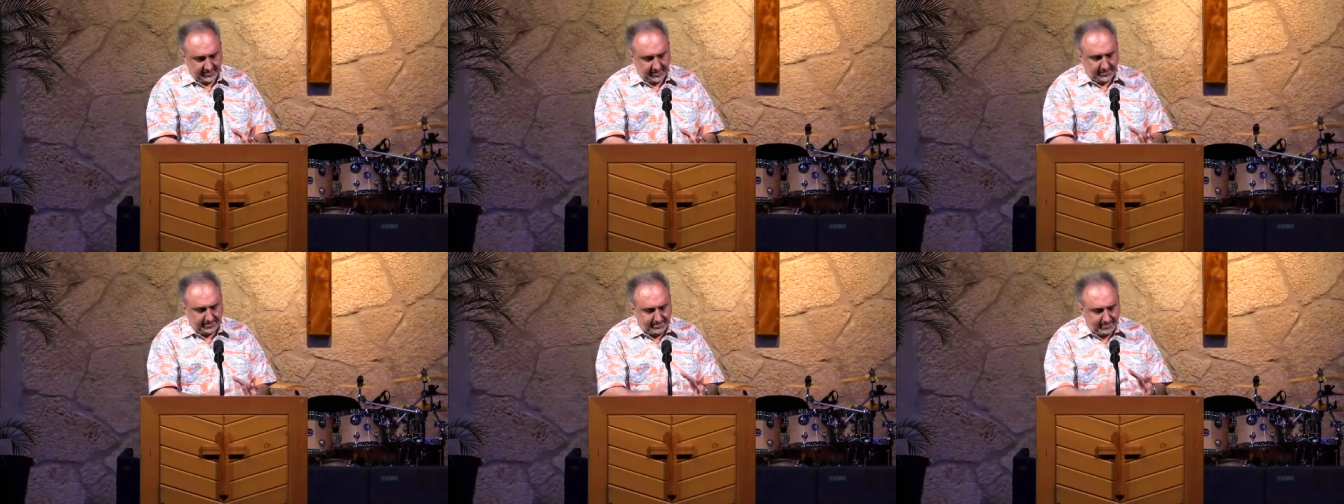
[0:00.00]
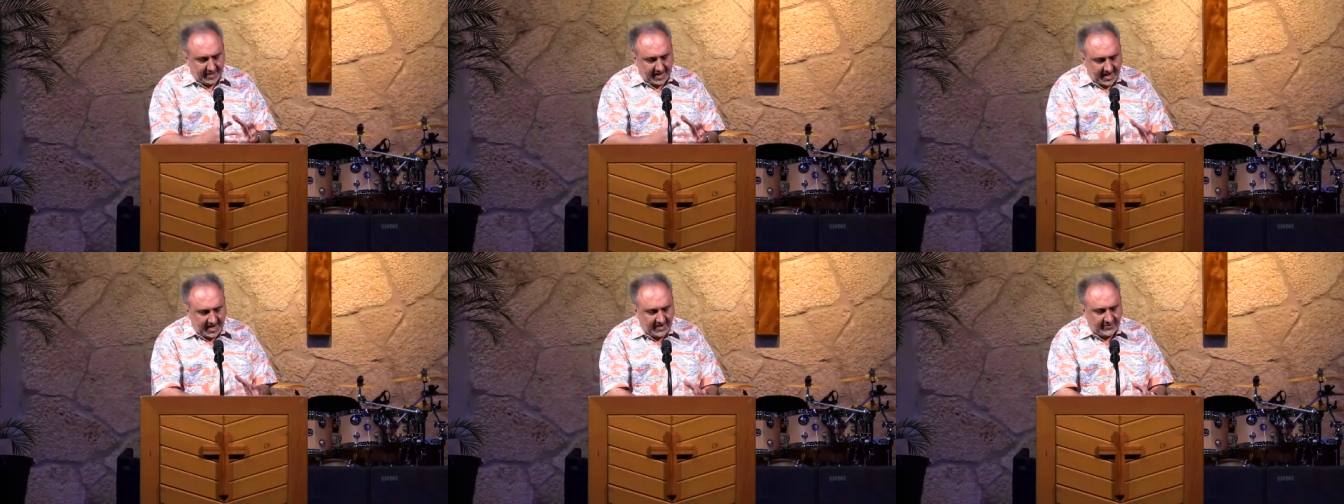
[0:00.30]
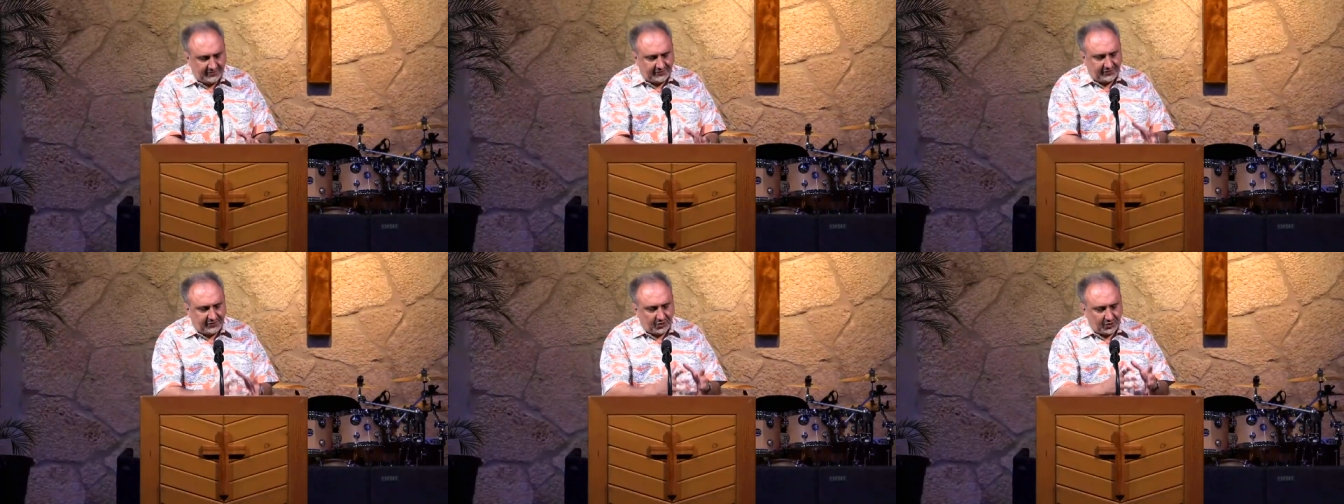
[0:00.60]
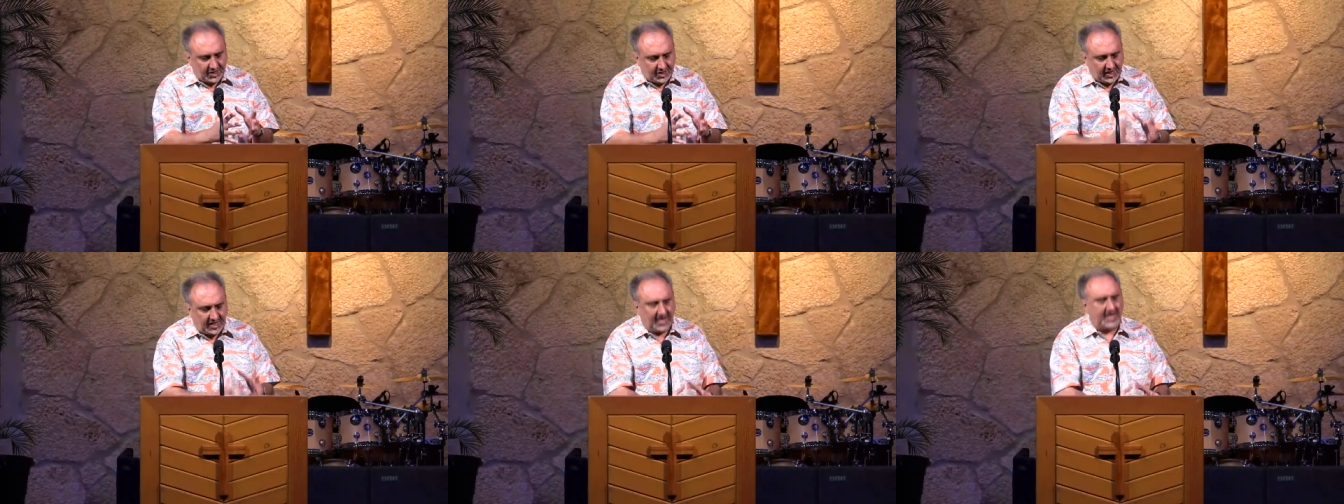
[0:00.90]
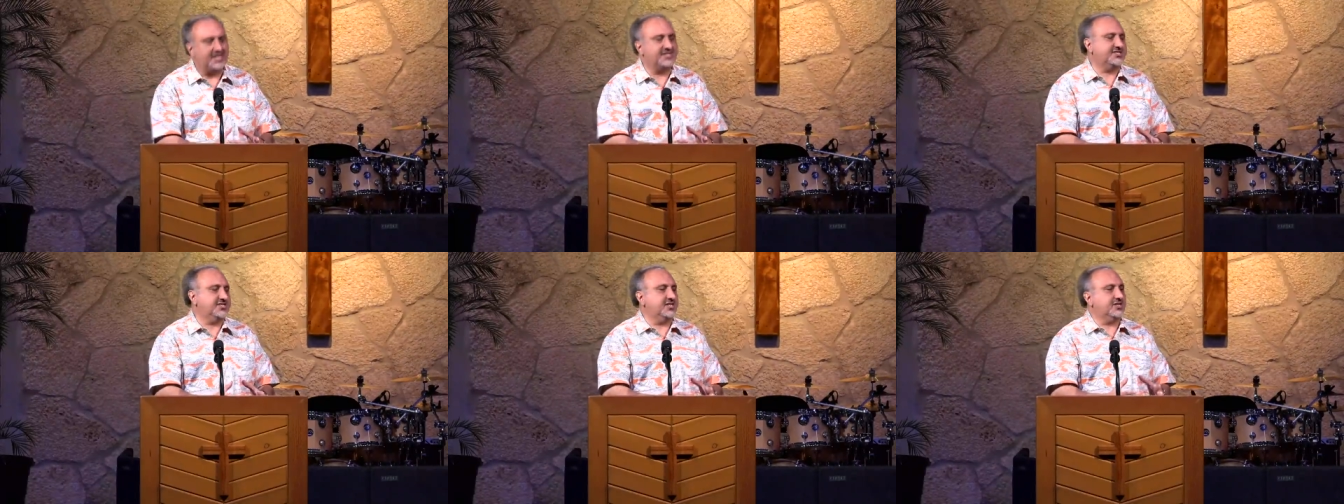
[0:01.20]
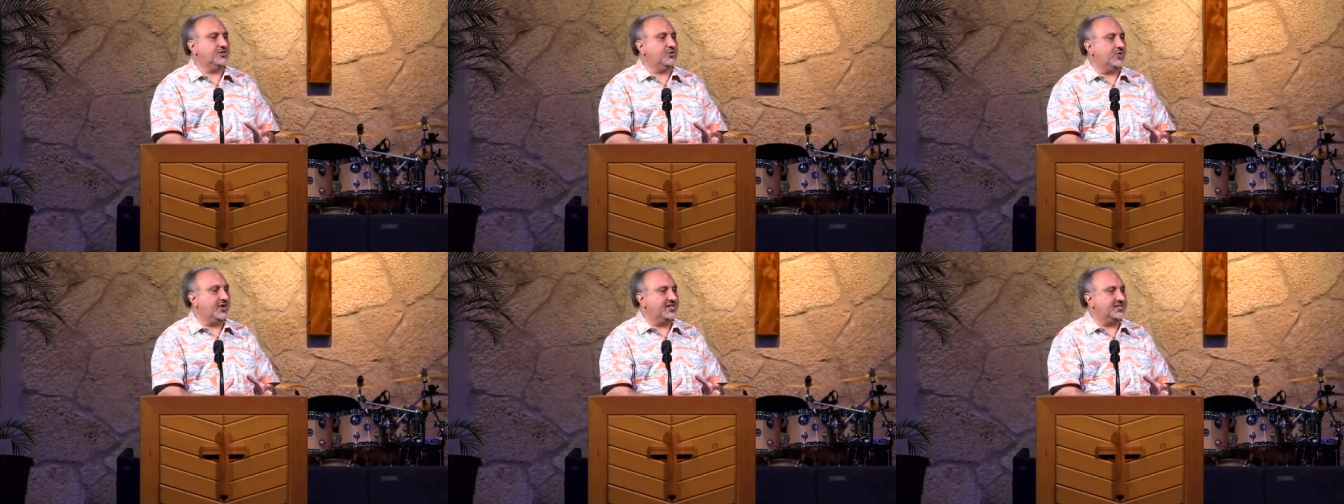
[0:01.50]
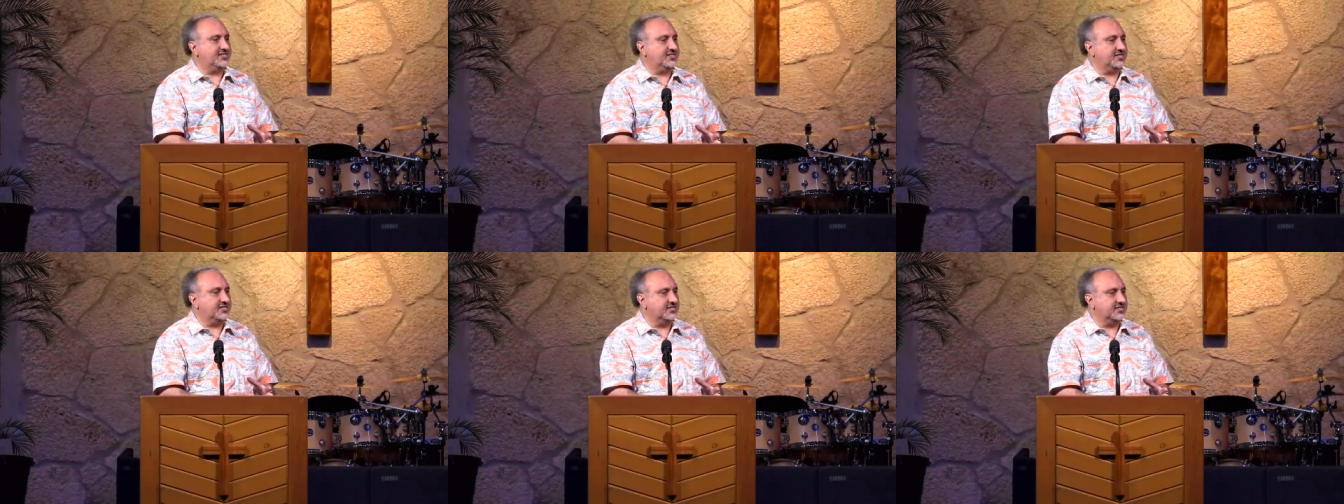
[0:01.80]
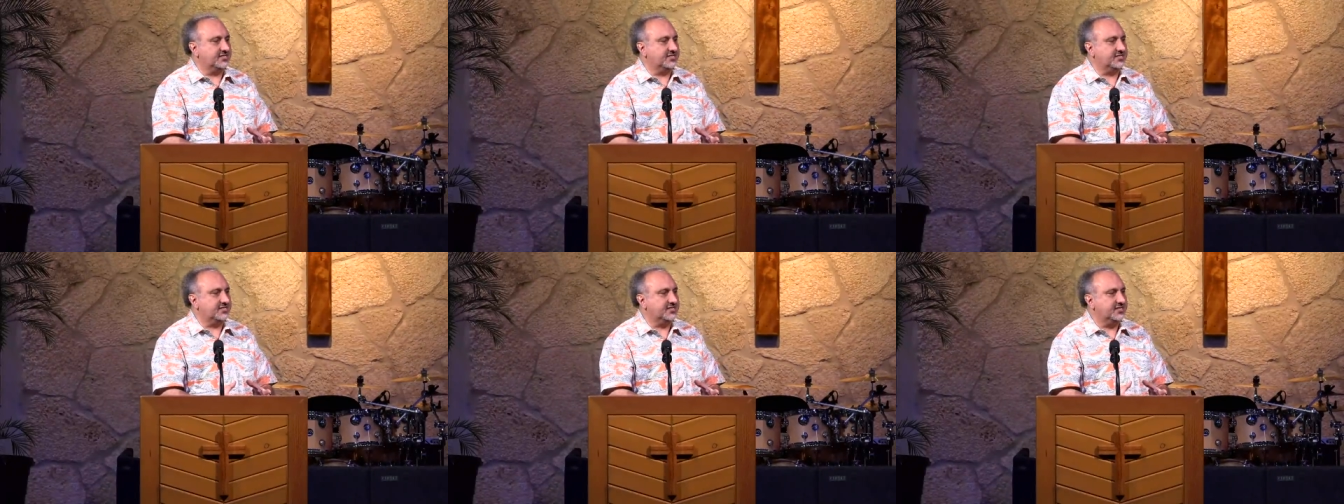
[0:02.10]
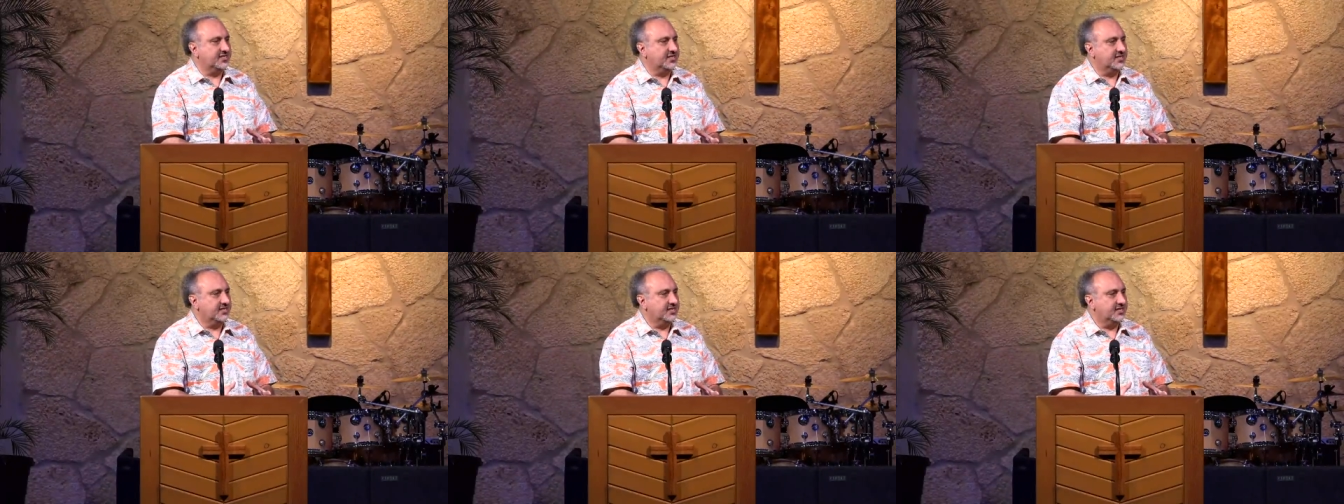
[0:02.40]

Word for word: the painful consequences